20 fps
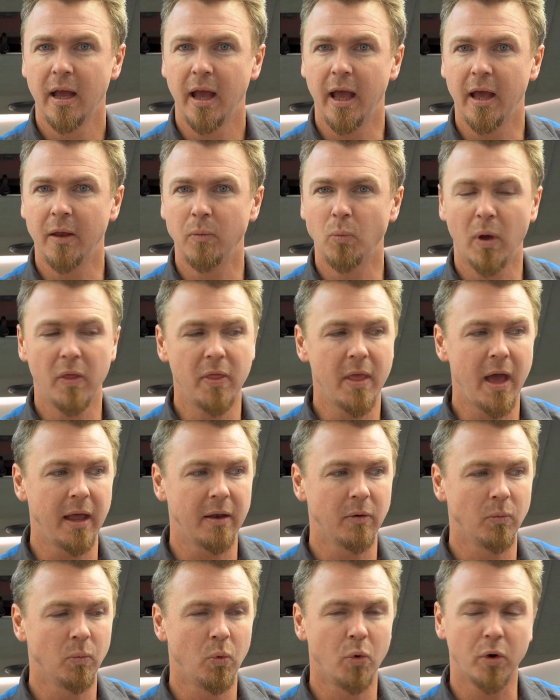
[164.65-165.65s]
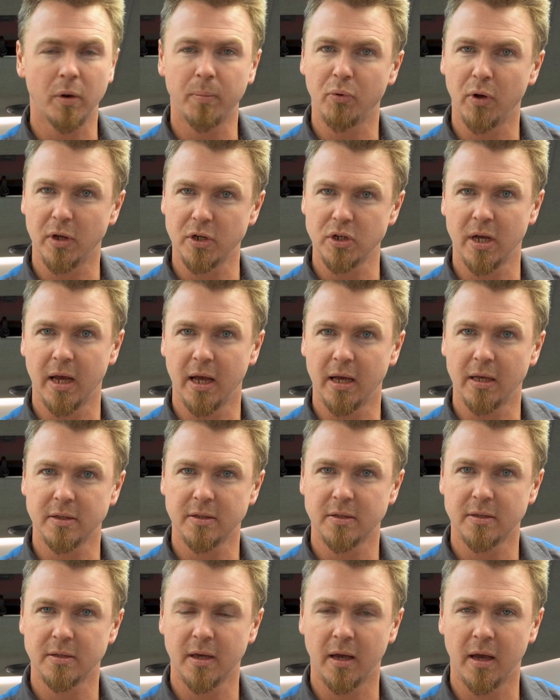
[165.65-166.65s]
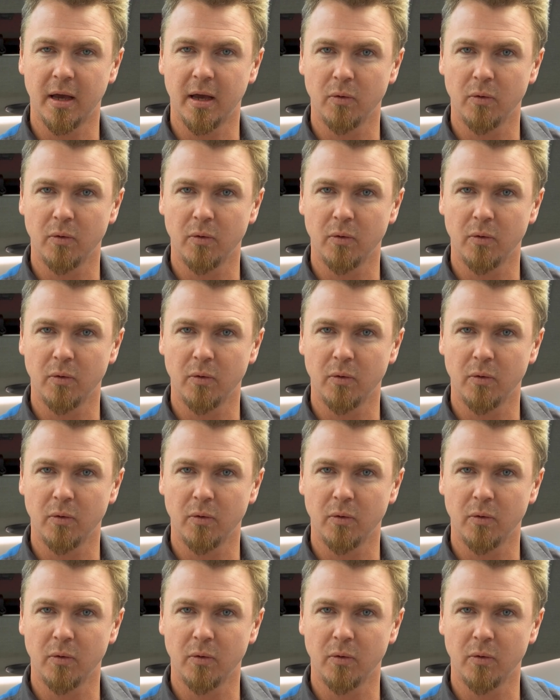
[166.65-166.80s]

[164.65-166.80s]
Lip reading: And when that water pressure has